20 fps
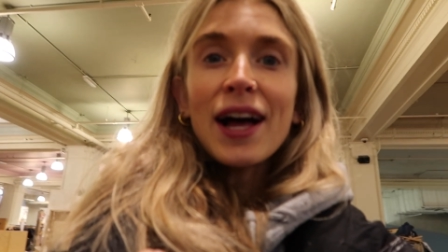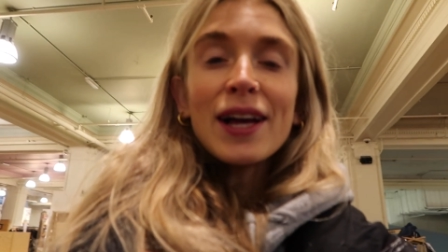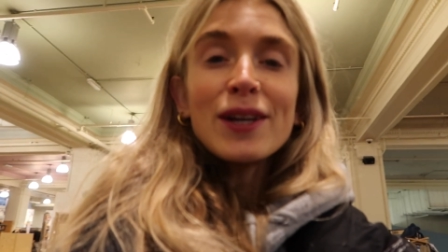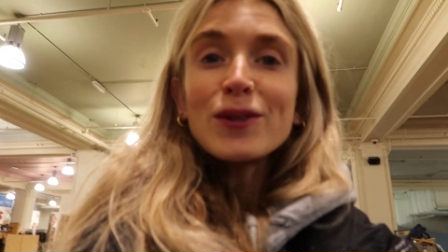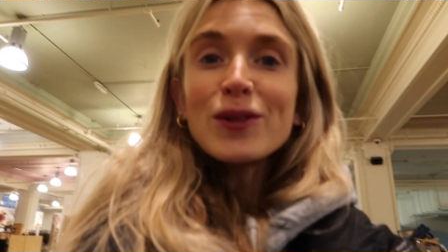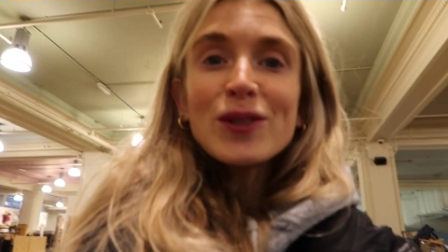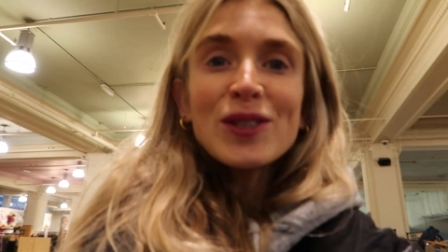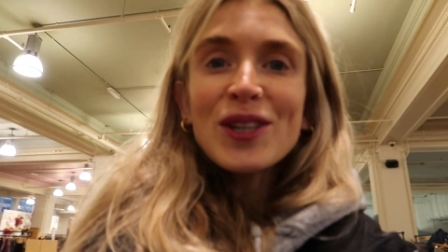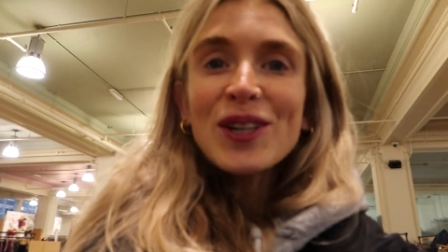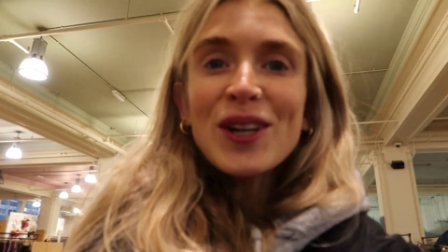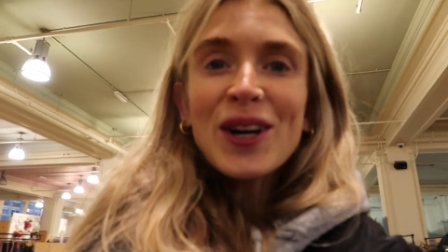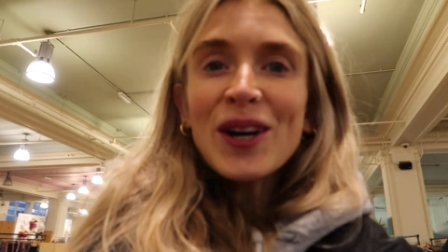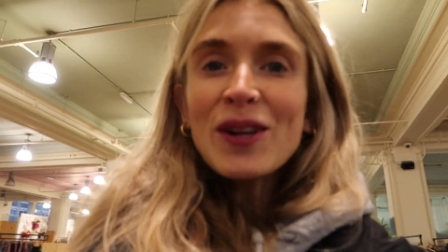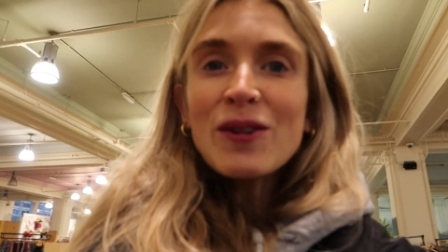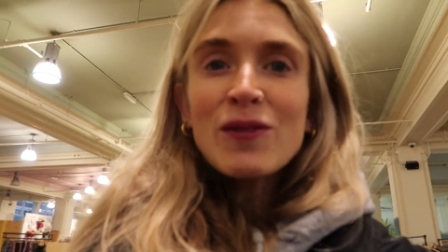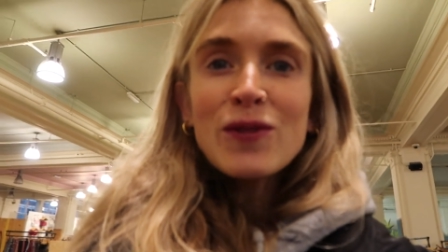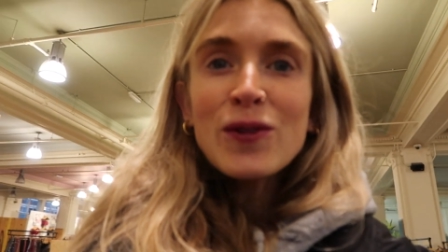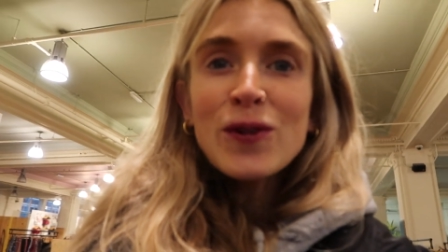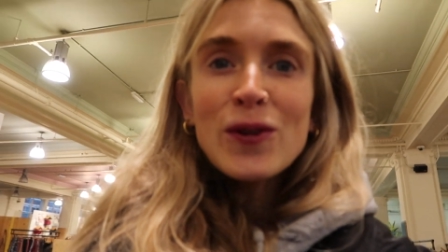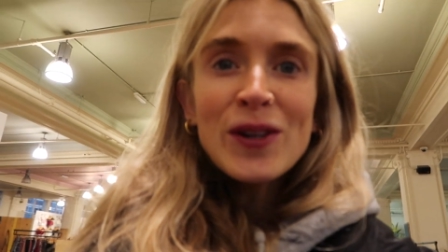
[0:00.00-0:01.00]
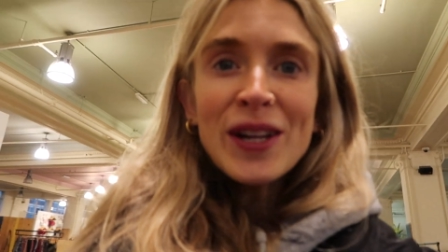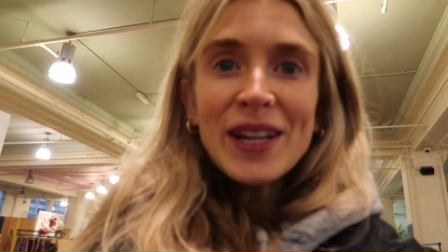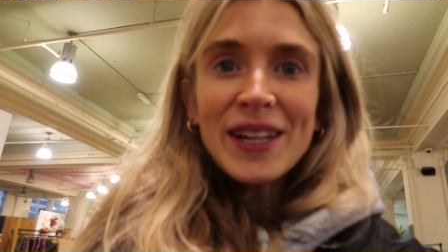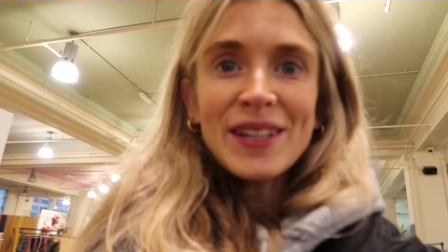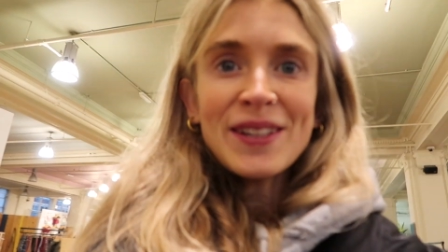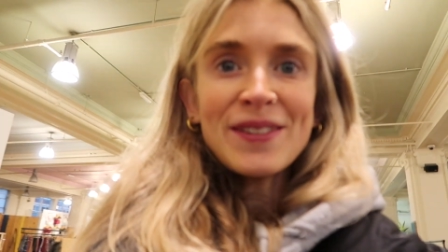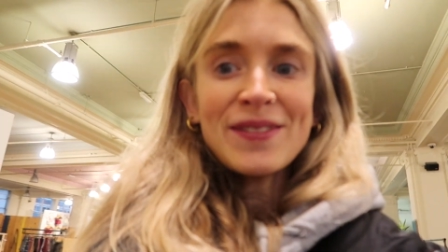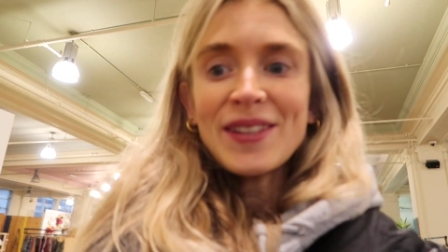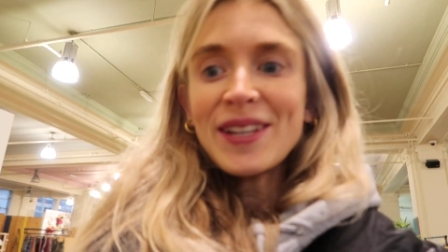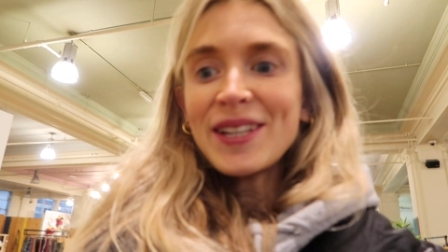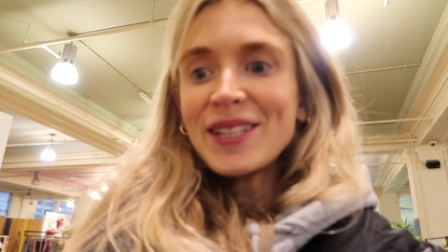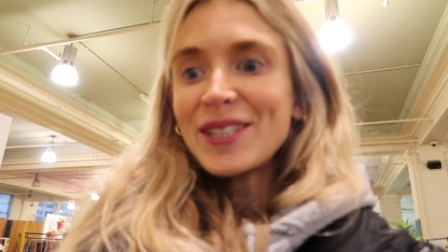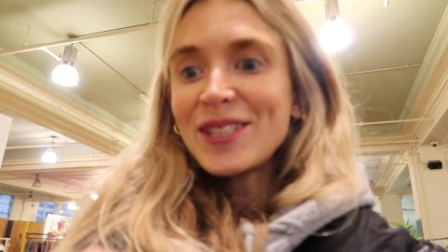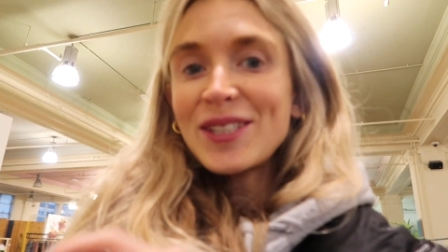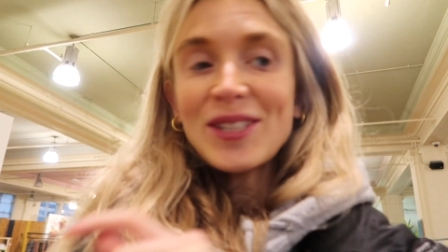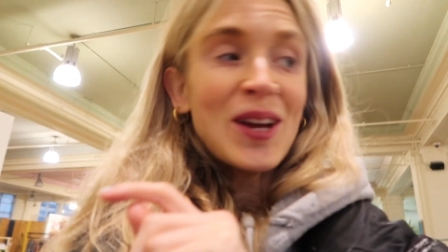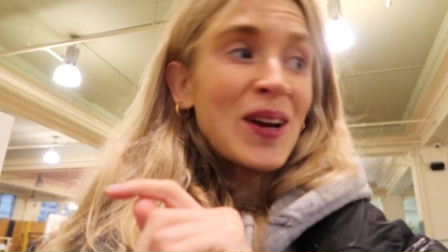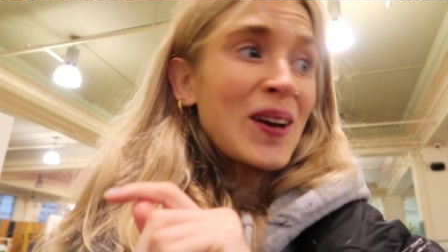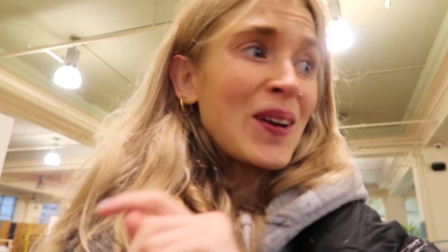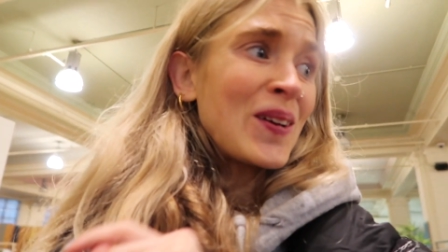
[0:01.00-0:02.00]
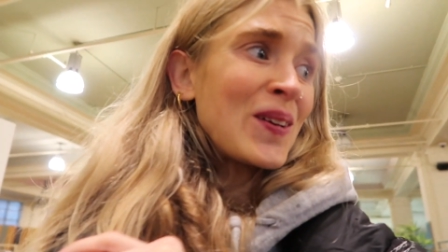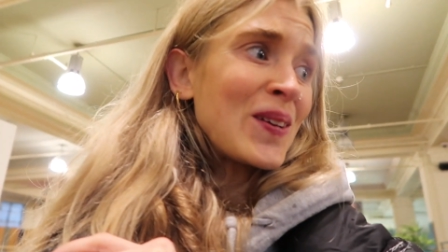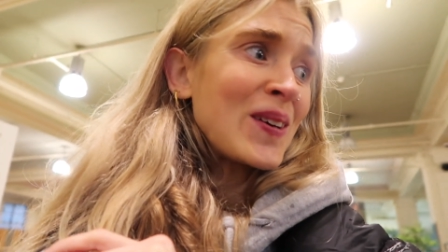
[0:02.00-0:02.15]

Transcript: I also can't afford any of this. So